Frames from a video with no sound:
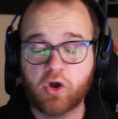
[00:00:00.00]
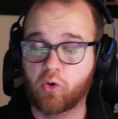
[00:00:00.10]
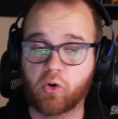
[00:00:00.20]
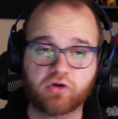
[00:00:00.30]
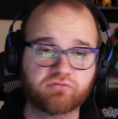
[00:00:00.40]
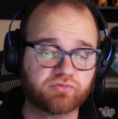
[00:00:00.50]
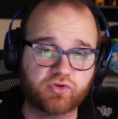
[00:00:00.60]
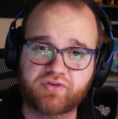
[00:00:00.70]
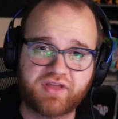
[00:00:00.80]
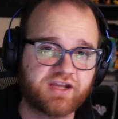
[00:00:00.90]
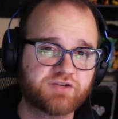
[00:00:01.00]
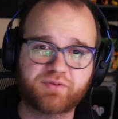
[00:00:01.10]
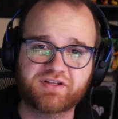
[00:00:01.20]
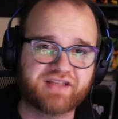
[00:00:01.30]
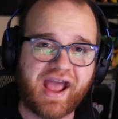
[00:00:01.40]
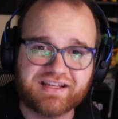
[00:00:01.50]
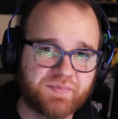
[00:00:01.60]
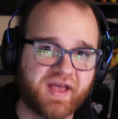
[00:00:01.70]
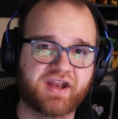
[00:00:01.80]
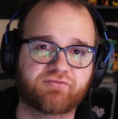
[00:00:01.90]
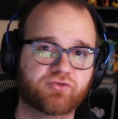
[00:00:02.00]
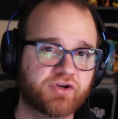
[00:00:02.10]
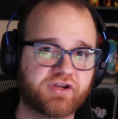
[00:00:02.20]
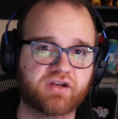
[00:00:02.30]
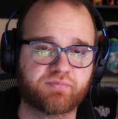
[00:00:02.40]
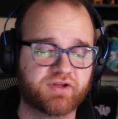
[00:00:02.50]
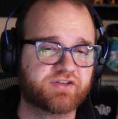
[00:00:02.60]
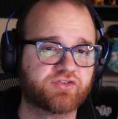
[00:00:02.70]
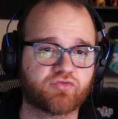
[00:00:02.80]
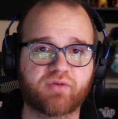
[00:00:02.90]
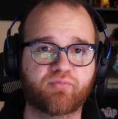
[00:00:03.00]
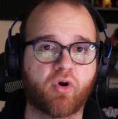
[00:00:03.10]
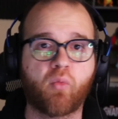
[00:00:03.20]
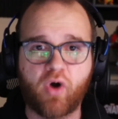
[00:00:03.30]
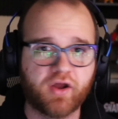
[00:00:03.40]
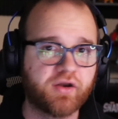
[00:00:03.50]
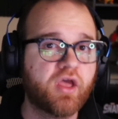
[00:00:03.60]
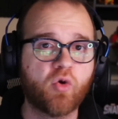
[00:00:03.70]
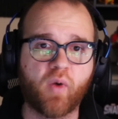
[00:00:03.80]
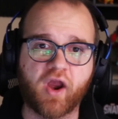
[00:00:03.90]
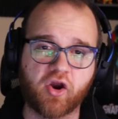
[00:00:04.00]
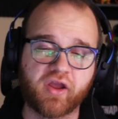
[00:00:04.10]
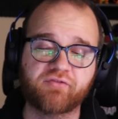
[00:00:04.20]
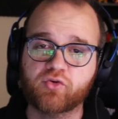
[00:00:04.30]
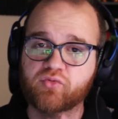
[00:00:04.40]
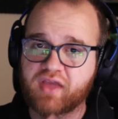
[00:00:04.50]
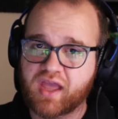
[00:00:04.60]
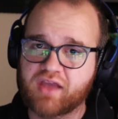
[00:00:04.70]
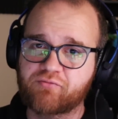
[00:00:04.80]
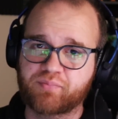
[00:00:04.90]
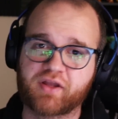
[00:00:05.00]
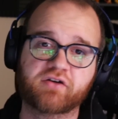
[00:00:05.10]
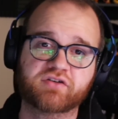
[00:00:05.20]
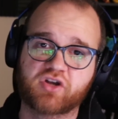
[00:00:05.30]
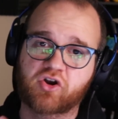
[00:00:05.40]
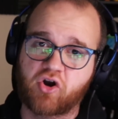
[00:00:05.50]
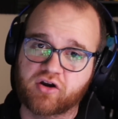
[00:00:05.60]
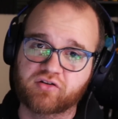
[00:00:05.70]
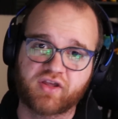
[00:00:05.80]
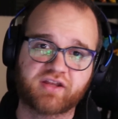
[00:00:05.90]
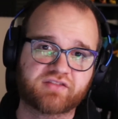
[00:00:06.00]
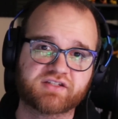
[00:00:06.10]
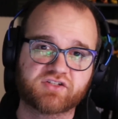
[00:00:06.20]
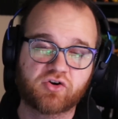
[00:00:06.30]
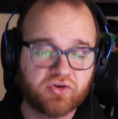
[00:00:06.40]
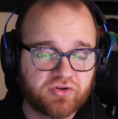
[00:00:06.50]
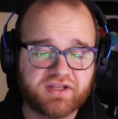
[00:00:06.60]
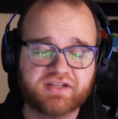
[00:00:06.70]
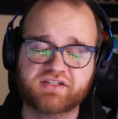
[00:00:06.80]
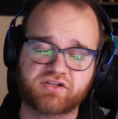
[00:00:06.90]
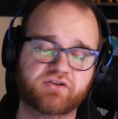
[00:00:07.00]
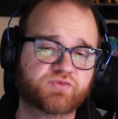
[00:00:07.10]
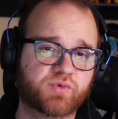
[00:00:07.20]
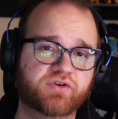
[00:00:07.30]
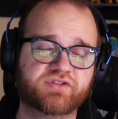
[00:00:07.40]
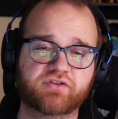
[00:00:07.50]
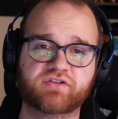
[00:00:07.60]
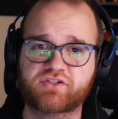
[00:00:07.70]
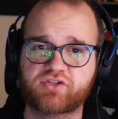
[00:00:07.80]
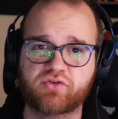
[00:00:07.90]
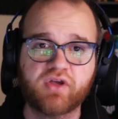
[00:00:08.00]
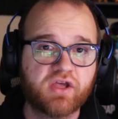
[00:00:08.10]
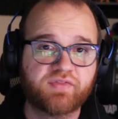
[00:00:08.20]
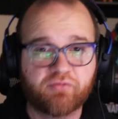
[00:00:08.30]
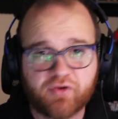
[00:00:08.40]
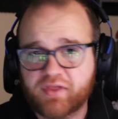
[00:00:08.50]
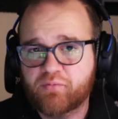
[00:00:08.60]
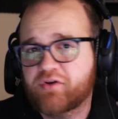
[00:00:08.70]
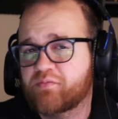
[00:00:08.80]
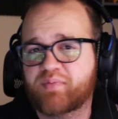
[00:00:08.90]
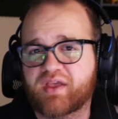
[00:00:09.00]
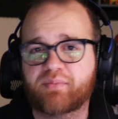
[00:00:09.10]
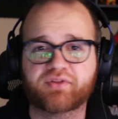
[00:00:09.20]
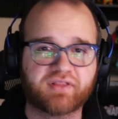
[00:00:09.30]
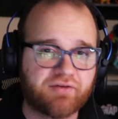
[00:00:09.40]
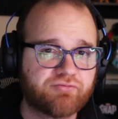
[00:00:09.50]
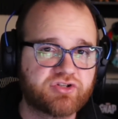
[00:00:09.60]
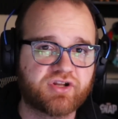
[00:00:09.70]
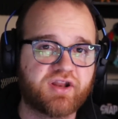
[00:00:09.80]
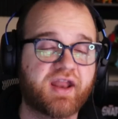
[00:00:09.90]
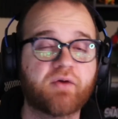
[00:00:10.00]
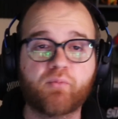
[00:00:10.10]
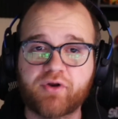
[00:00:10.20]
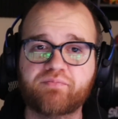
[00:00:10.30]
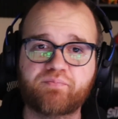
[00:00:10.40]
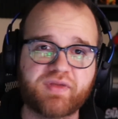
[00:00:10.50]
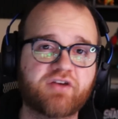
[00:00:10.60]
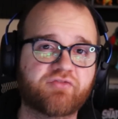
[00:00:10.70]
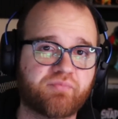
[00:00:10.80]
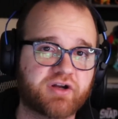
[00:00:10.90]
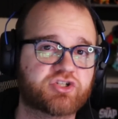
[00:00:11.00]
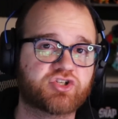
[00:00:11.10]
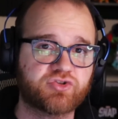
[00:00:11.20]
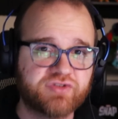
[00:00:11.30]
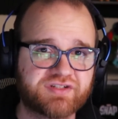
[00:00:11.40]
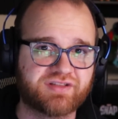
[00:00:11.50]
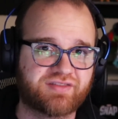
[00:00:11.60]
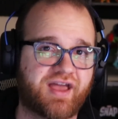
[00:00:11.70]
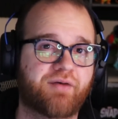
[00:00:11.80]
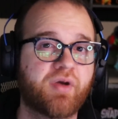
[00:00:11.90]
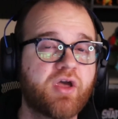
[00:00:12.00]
or Luke Cage plus Hazmat if you're looking to play Cerebro 1, where if you gave players a card like this early in Series 1 or Series 2, they really wouldn't be able to leverage it and it wouldn't be of much use to them,